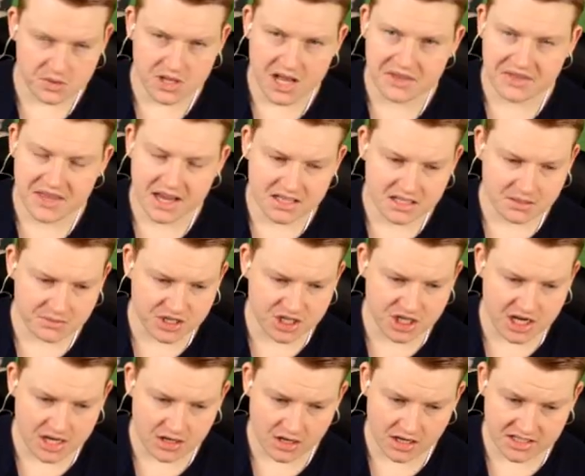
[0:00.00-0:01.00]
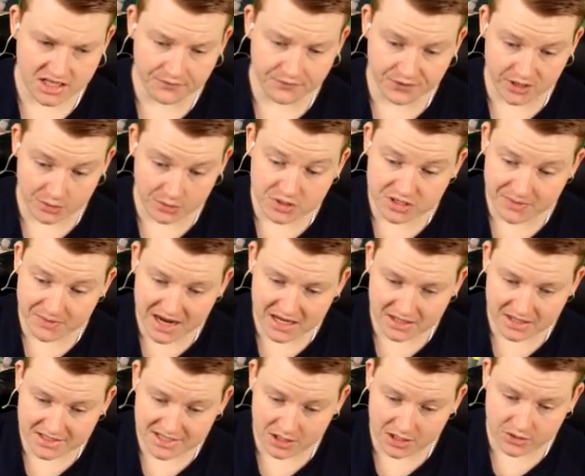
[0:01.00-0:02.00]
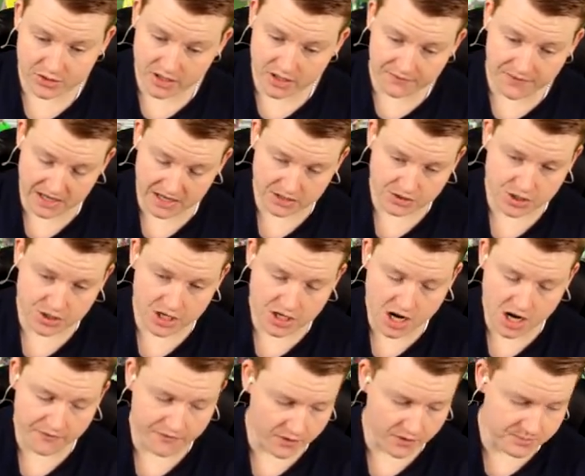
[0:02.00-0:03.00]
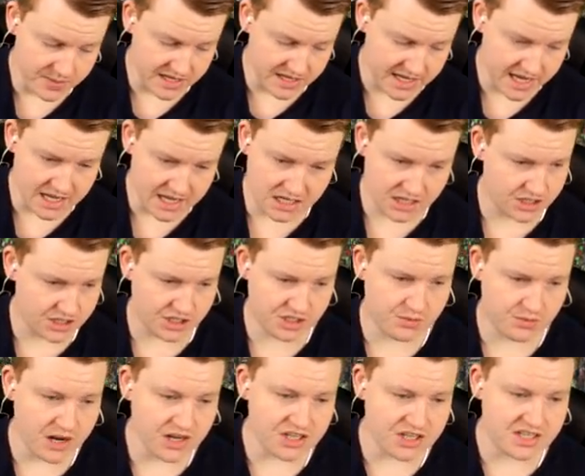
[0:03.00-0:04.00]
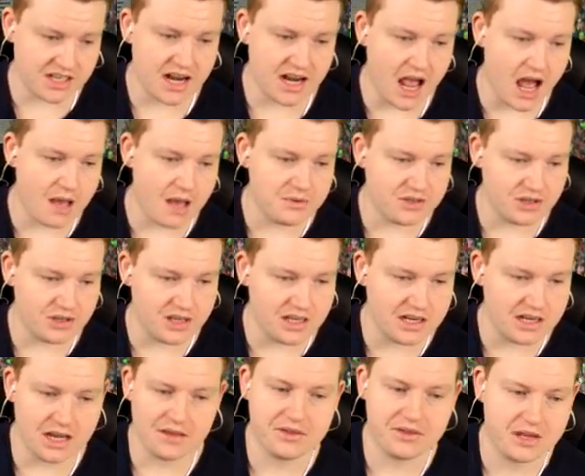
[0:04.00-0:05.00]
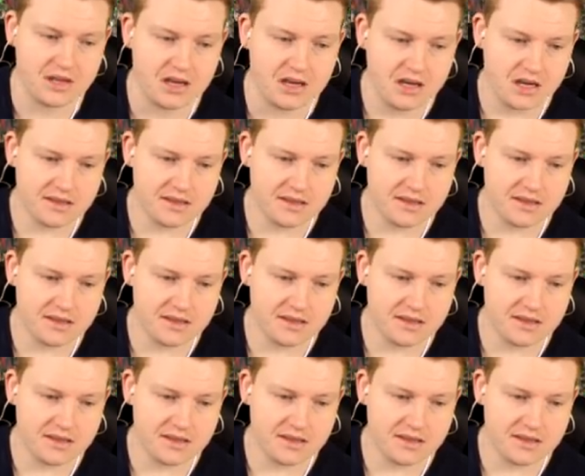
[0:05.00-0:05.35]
Well, hey, that's some shit. I definitely was making the tackle there. In fact, I was trying to go for a big hit. It just registered absolutely nothing.